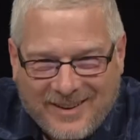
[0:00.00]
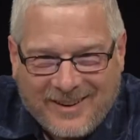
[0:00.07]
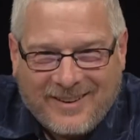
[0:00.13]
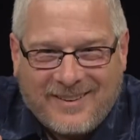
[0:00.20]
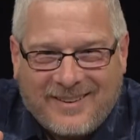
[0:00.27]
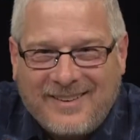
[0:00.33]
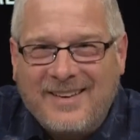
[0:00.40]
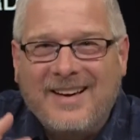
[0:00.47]

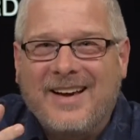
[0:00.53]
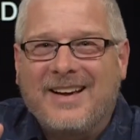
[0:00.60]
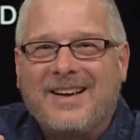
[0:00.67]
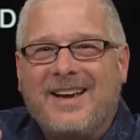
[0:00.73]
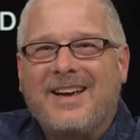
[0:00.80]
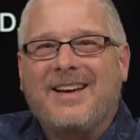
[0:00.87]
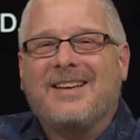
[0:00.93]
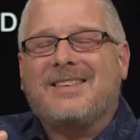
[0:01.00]
Mm-hmm.
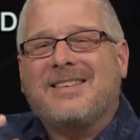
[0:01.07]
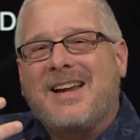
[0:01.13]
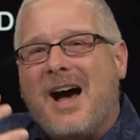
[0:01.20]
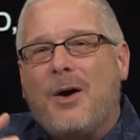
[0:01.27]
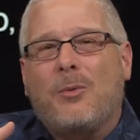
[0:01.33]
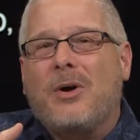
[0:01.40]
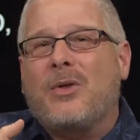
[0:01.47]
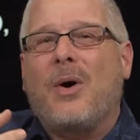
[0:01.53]
it's
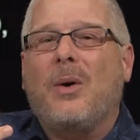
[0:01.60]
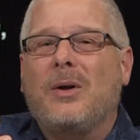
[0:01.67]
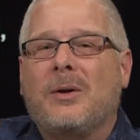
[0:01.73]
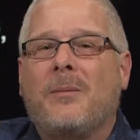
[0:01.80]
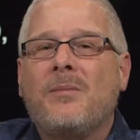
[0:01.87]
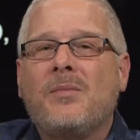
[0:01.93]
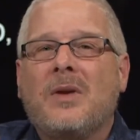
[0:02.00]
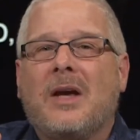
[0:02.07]
not withholding,
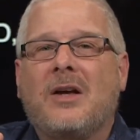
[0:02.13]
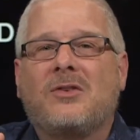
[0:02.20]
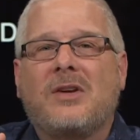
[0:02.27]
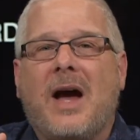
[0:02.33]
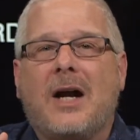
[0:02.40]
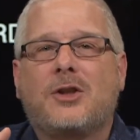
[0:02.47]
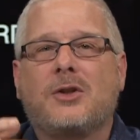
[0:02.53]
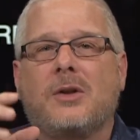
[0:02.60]
it's
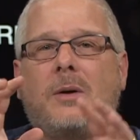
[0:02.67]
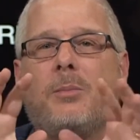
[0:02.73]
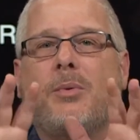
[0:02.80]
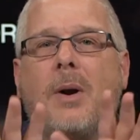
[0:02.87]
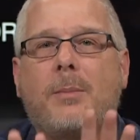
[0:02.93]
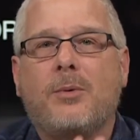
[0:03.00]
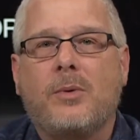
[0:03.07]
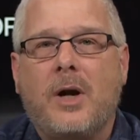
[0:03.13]
actually
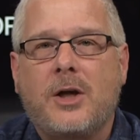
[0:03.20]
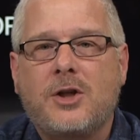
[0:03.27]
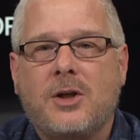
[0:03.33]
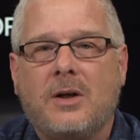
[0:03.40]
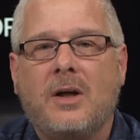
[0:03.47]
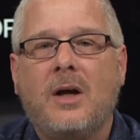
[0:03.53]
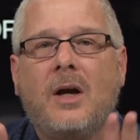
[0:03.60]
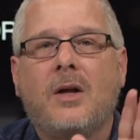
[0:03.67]

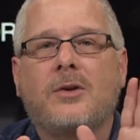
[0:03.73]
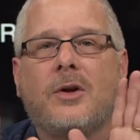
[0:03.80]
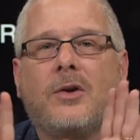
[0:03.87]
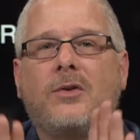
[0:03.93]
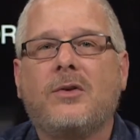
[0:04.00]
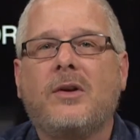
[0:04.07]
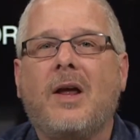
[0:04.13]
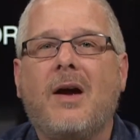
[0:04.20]
preparation.
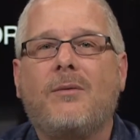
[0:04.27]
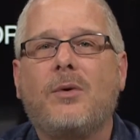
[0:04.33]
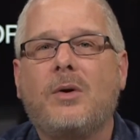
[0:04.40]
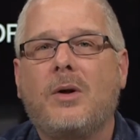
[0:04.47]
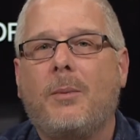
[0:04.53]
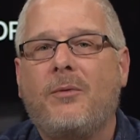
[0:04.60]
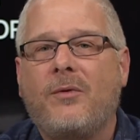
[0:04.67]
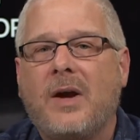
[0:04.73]
There's never
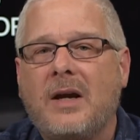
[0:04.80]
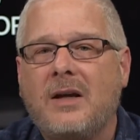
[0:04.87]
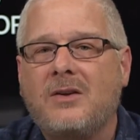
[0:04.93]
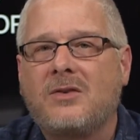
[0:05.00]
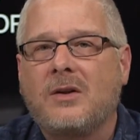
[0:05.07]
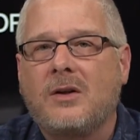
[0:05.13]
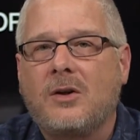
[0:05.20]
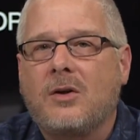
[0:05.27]
a
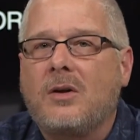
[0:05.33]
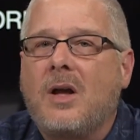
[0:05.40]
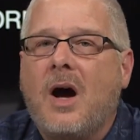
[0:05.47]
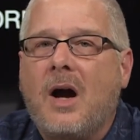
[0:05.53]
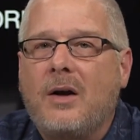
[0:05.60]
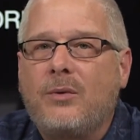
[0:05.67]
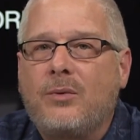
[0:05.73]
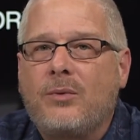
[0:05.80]
phase in your
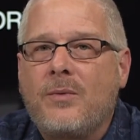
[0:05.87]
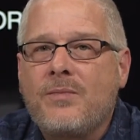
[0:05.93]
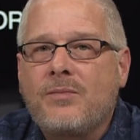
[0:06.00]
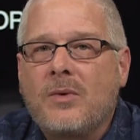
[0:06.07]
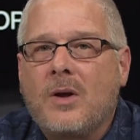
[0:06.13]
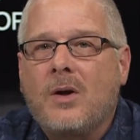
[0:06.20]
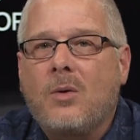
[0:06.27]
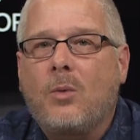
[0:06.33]
life
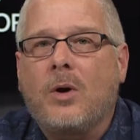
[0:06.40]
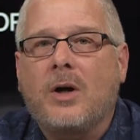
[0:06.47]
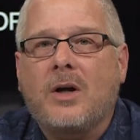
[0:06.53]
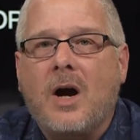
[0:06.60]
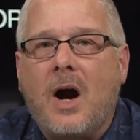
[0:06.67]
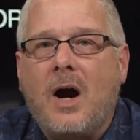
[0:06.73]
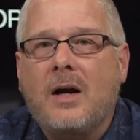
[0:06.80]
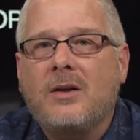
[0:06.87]
where
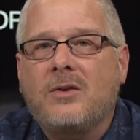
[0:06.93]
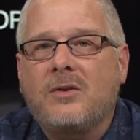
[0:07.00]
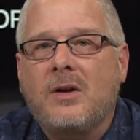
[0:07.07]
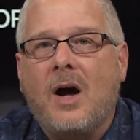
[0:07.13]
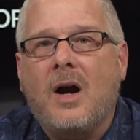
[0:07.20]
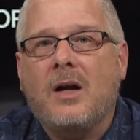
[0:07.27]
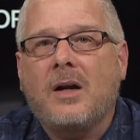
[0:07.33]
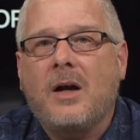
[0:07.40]
God is
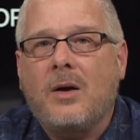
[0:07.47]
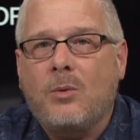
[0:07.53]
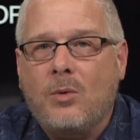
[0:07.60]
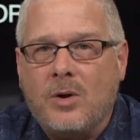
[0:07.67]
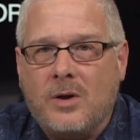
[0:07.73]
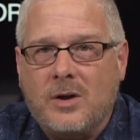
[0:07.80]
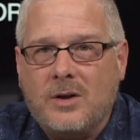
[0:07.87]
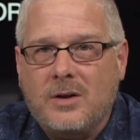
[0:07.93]
not at
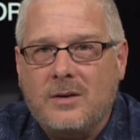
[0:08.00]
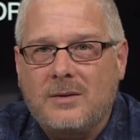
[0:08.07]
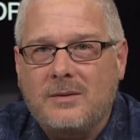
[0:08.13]
work.